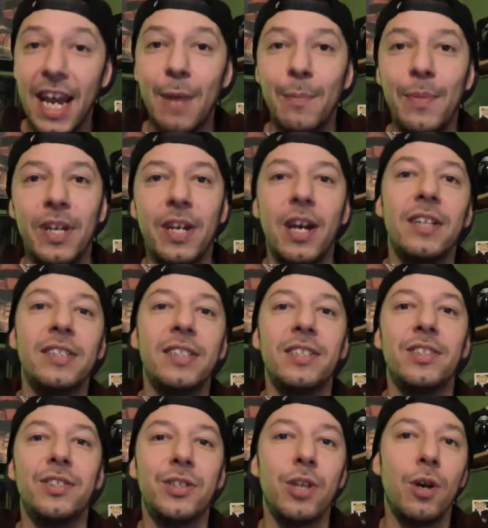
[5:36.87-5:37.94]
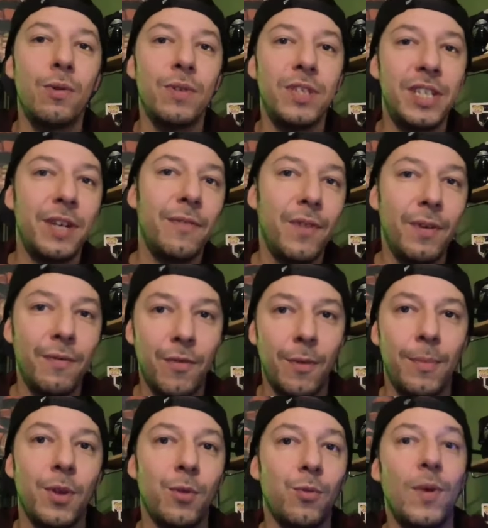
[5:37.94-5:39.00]
And because it's so different
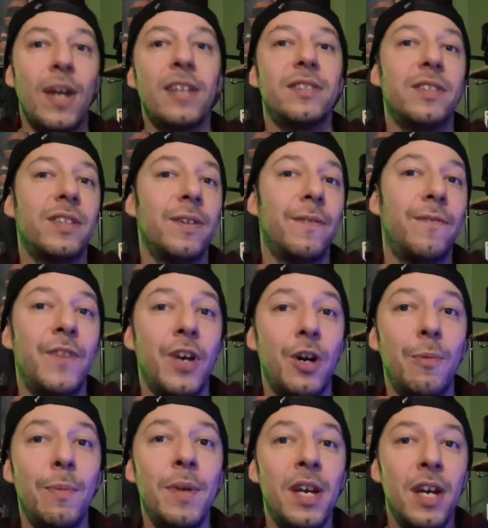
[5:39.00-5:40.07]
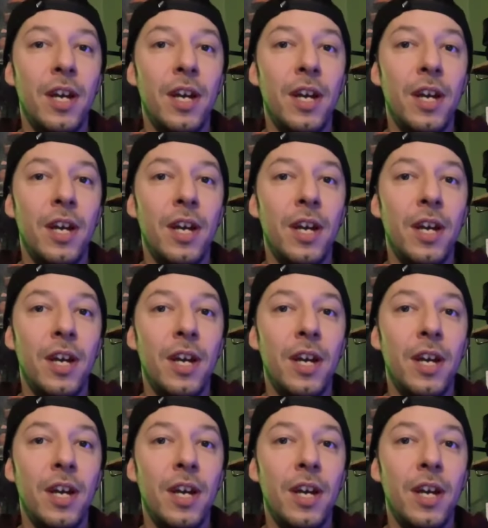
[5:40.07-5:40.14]
from the rest of the film,